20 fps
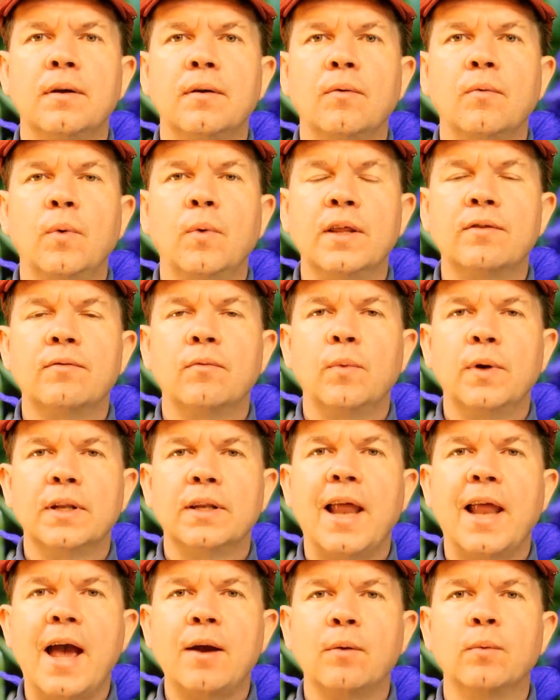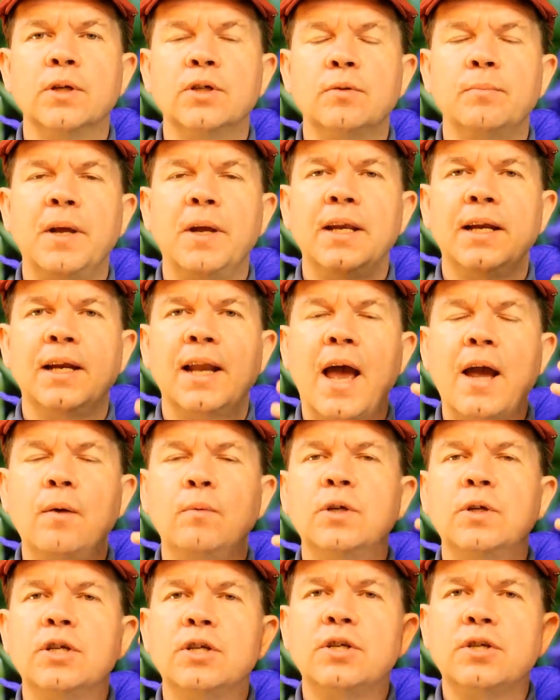with language, meaning
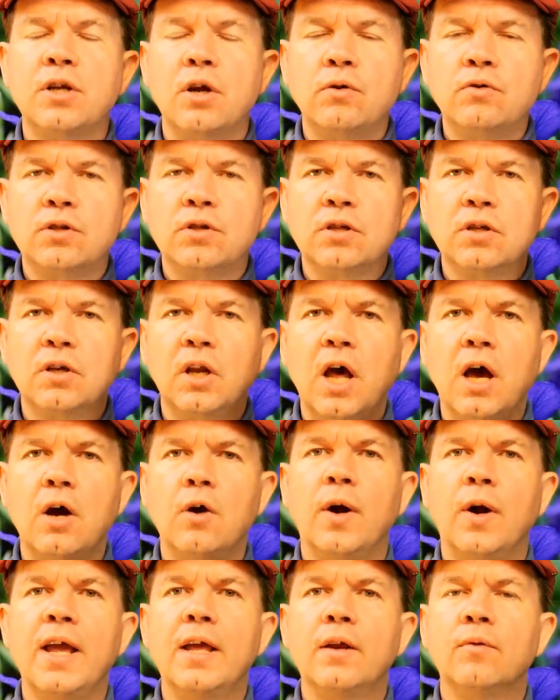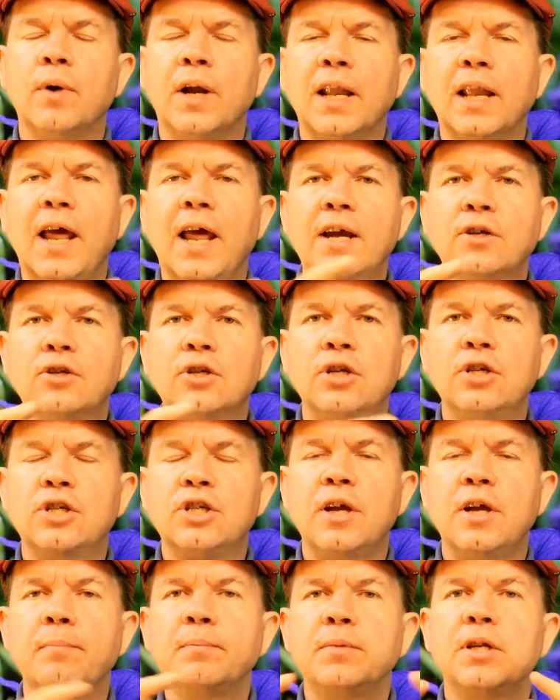language is so slow in
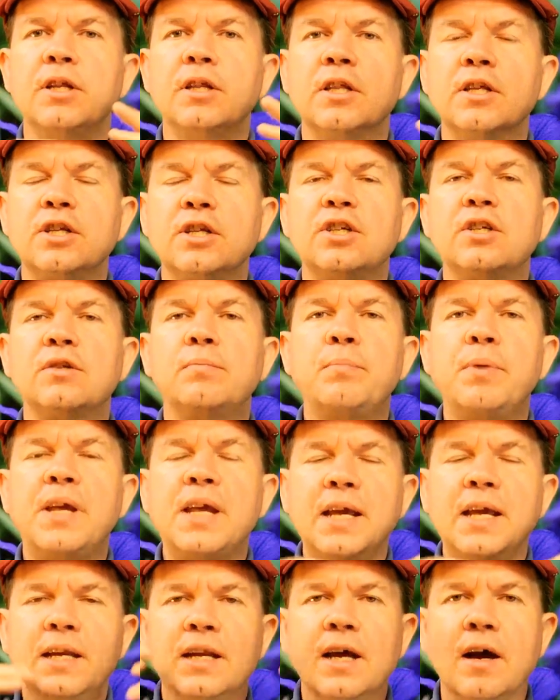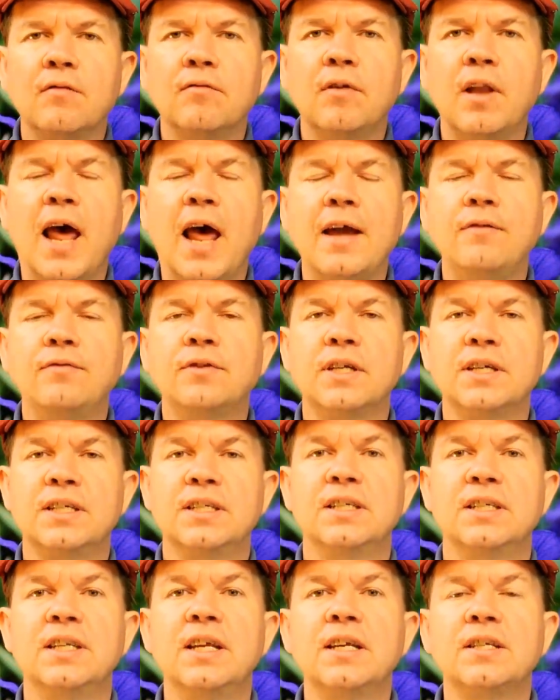relationship to the speed of life's
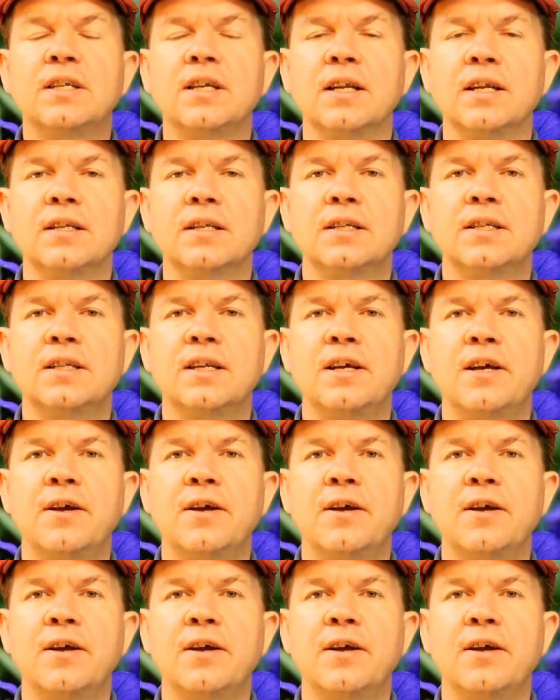existence